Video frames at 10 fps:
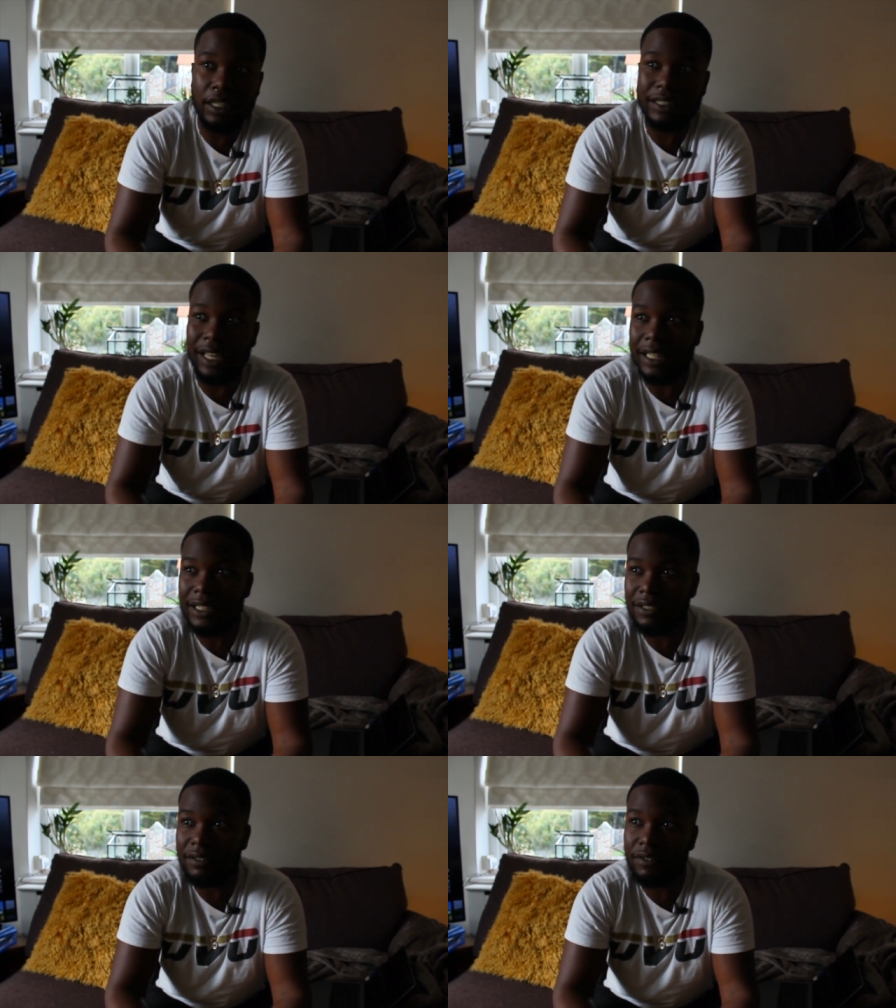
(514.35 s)

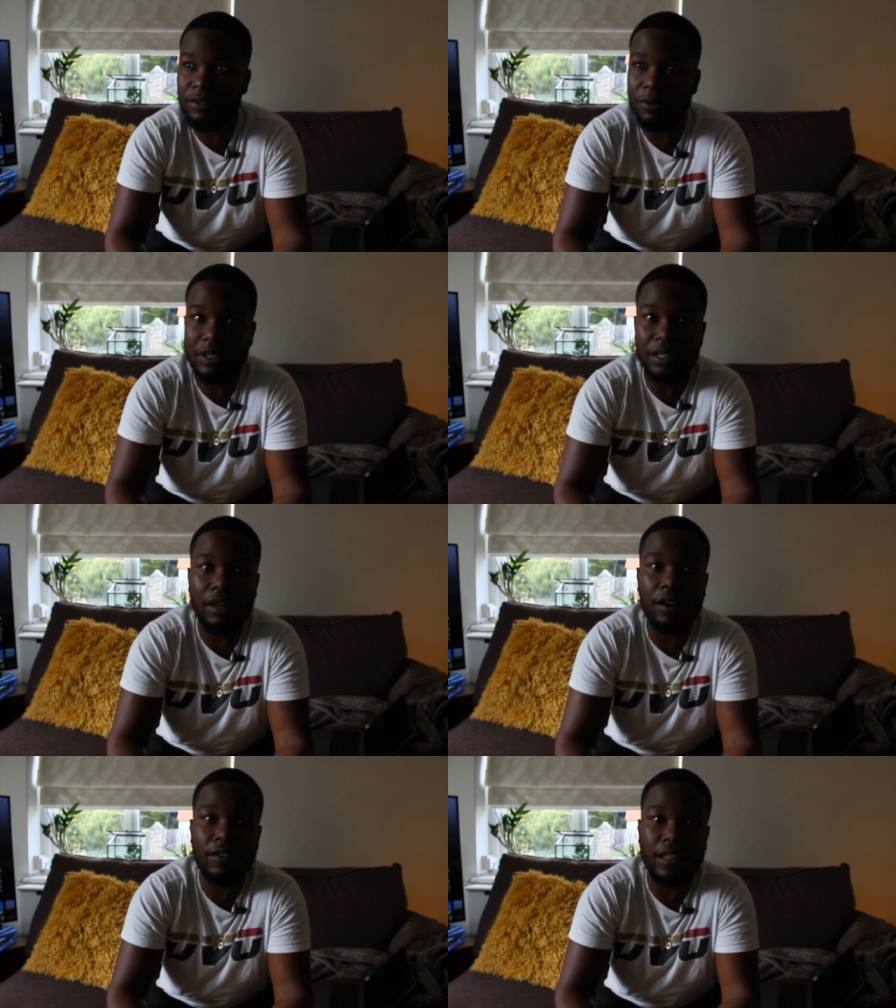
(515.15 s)
slash
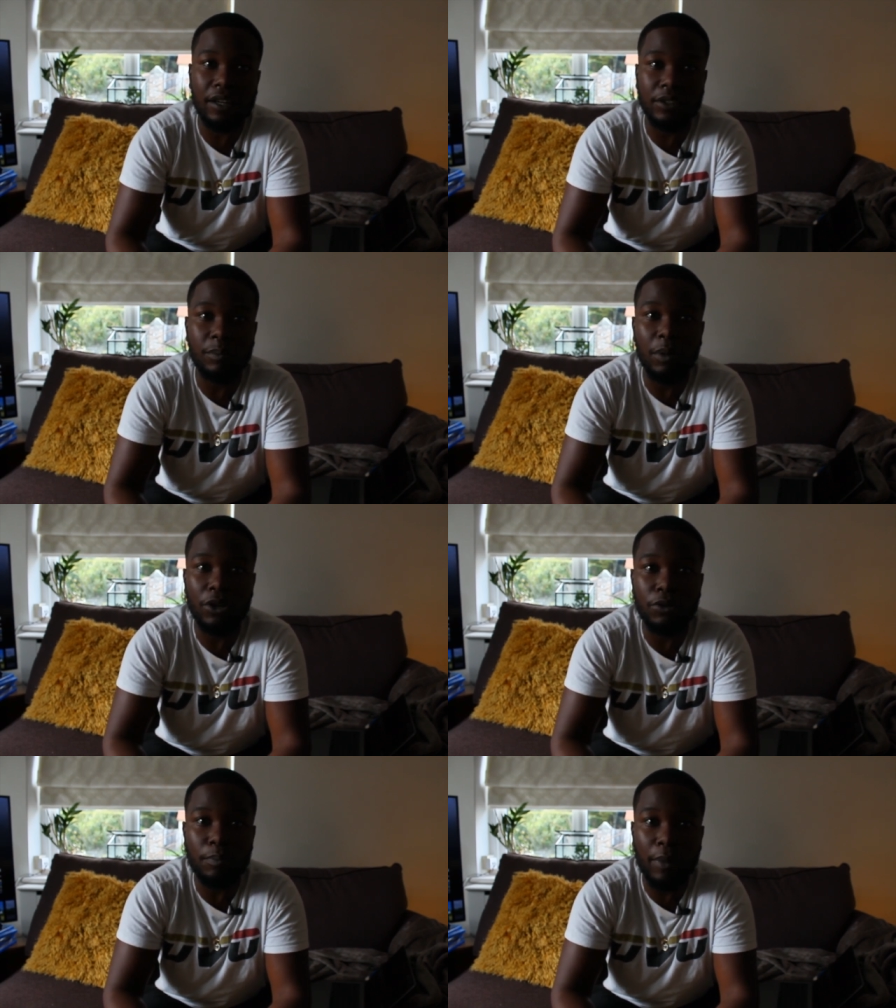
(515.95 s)
14,500
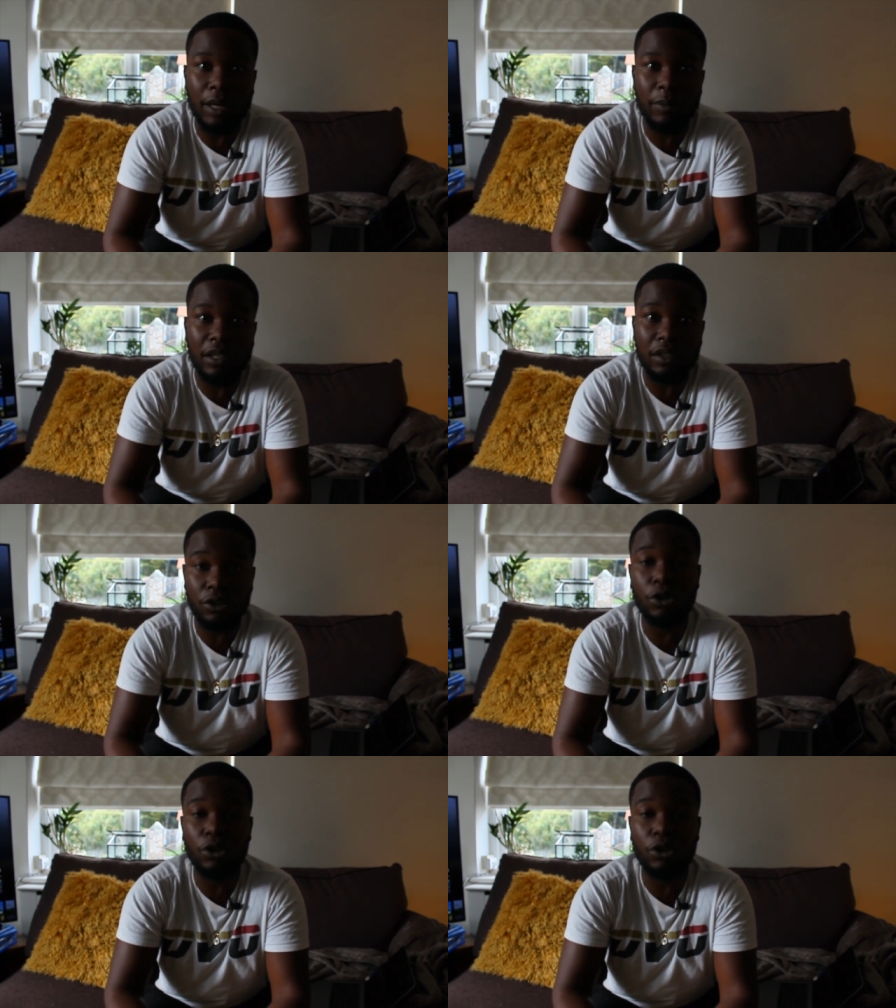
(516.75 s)
balloon payment,